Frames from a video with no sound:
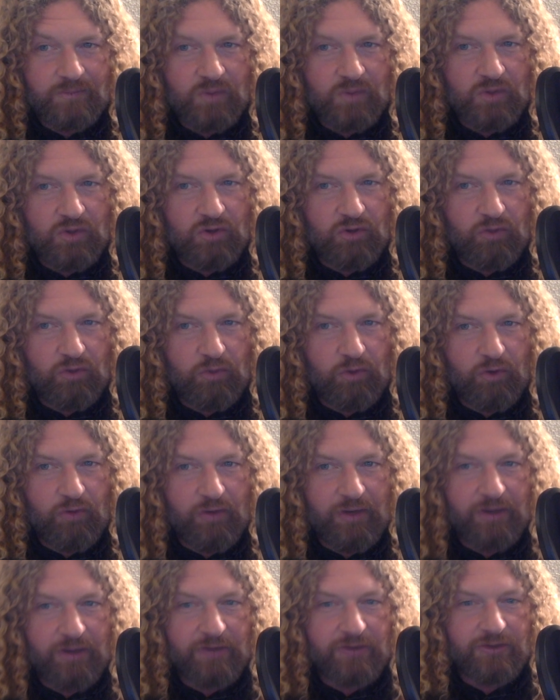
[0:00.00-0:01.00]
doing more
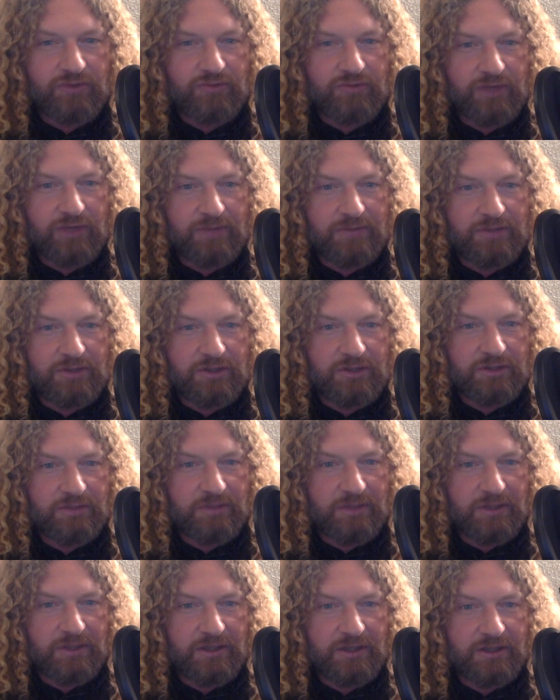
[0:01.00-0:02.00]
regular streams just
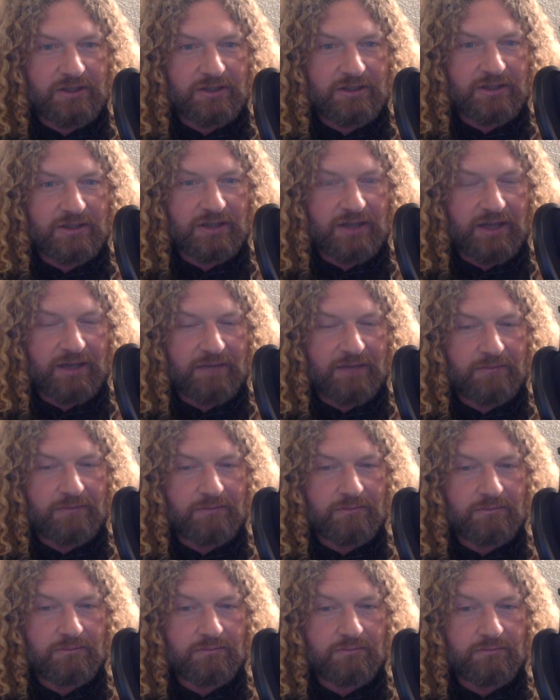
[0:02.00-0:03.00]
because I,
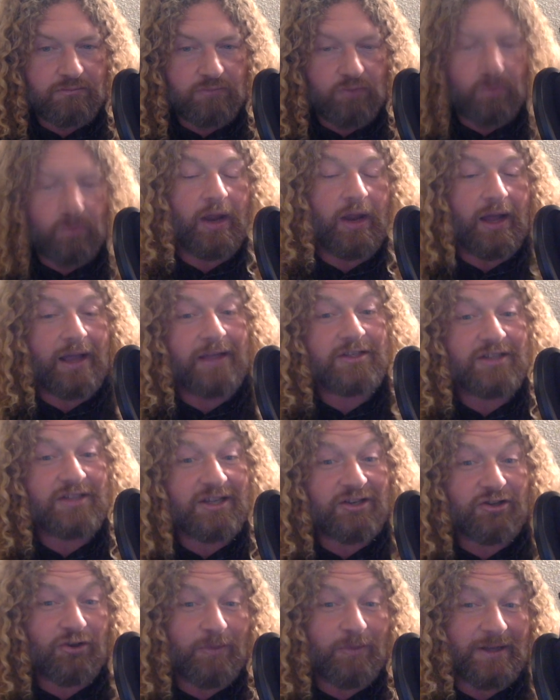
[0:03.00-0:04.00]
well, I, I
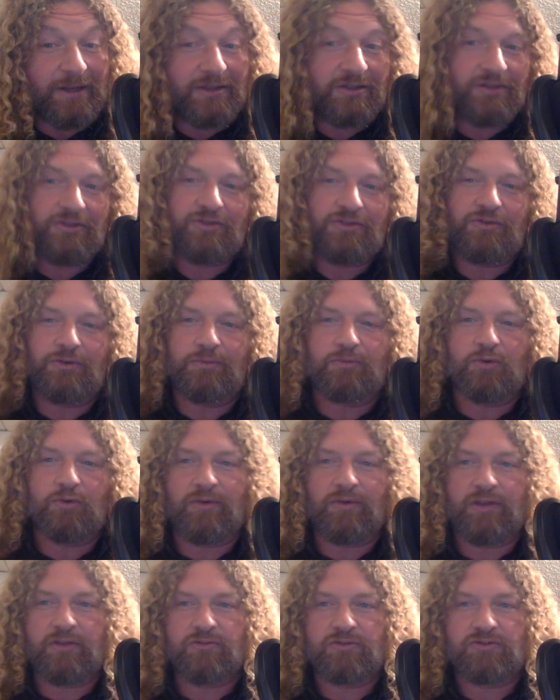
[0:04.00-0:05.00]
intend to go back to doing more
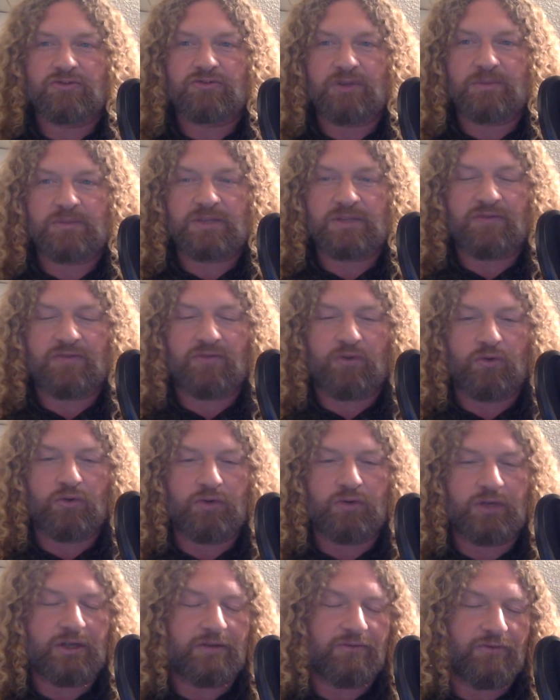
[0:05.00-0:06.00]
regular streams, if
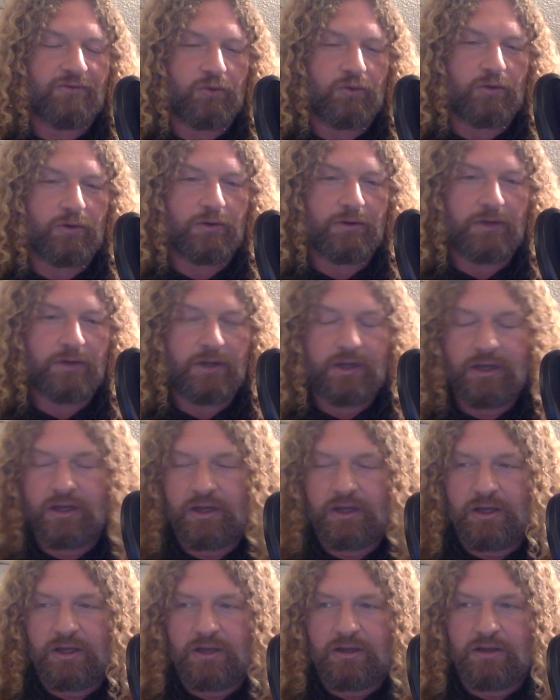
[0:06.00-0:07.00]
only for
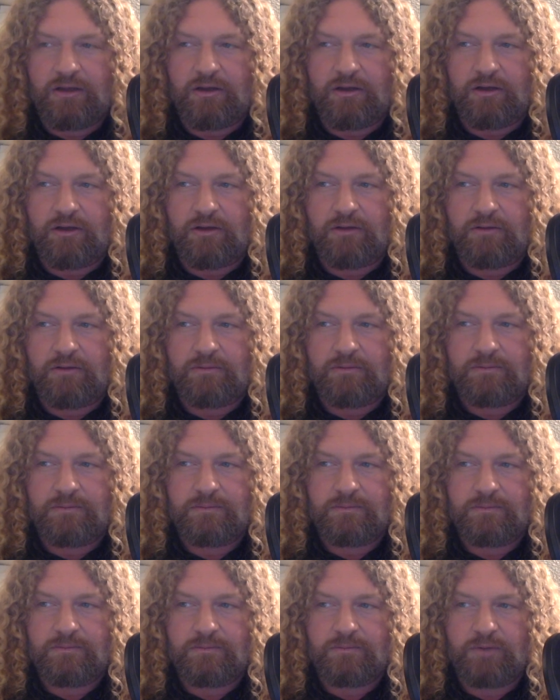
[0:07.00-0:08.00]
uh,
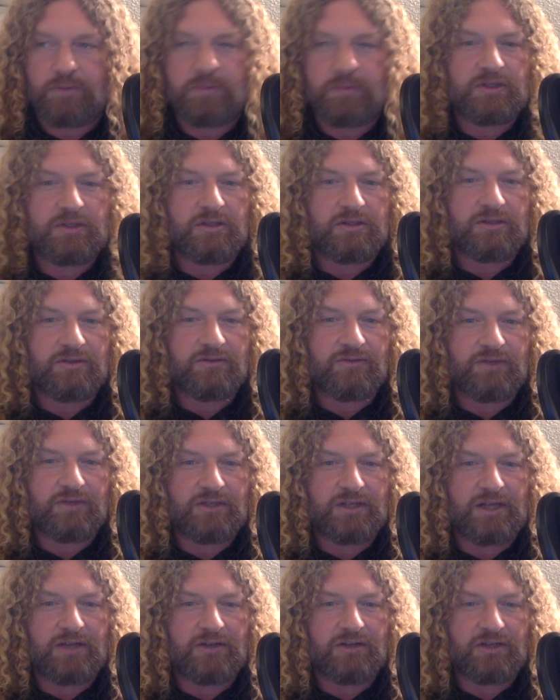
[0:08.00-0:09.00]
purposes of
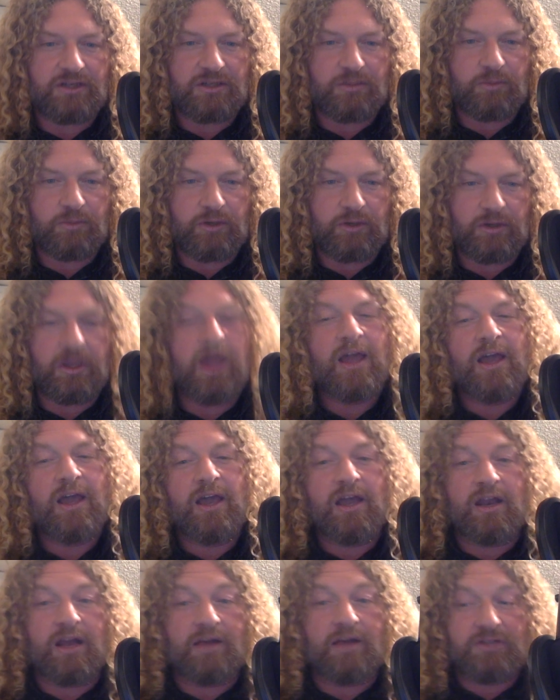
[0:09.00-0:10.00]
staying disciplined.
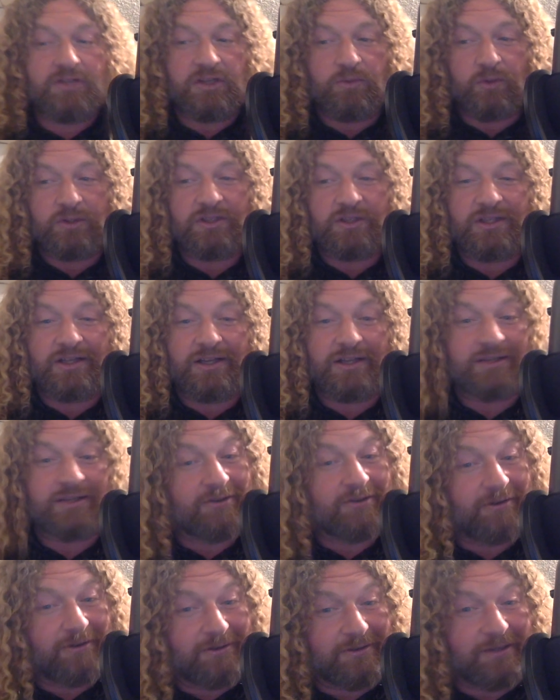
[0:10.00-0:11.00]
And obviously, once the
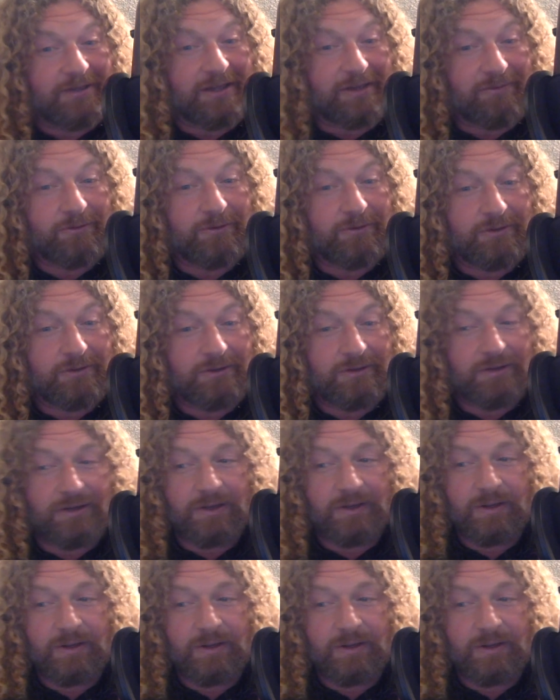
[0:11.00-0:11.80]
Kickstarters get rolling,